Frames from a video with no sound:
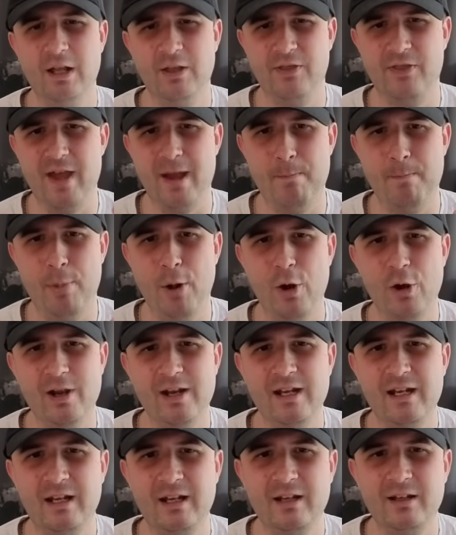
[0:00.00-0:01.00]
They're
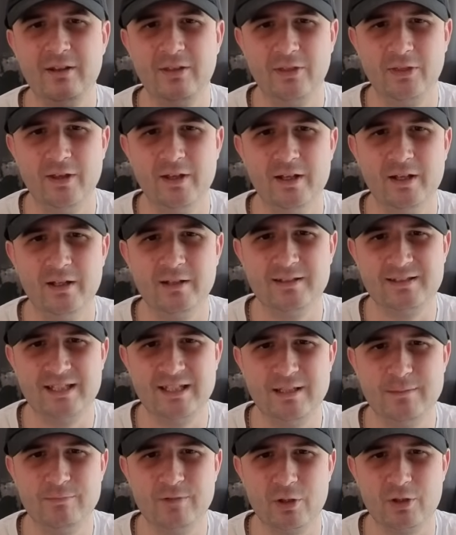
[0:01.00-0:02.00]
putting the
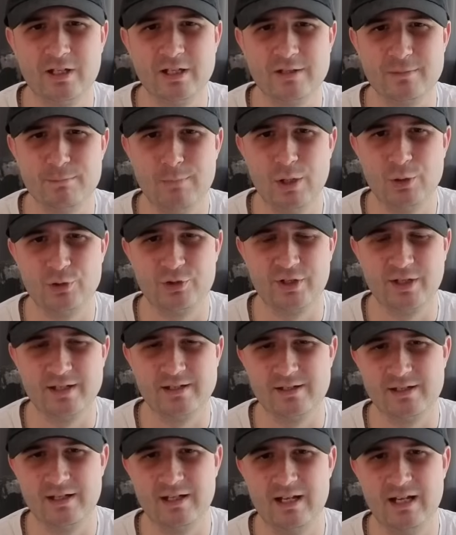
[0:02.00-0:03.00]
Team Rocket's
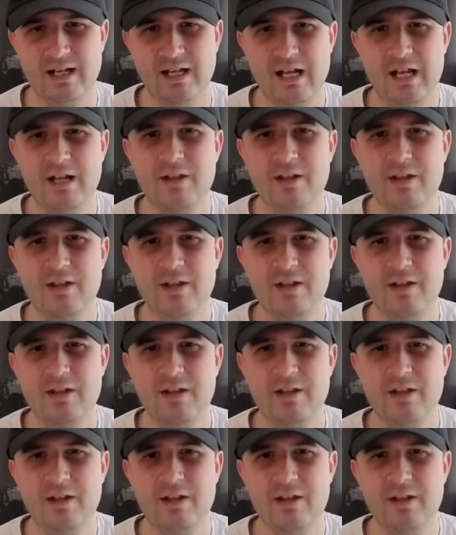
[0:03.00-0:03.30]
Moltres in it.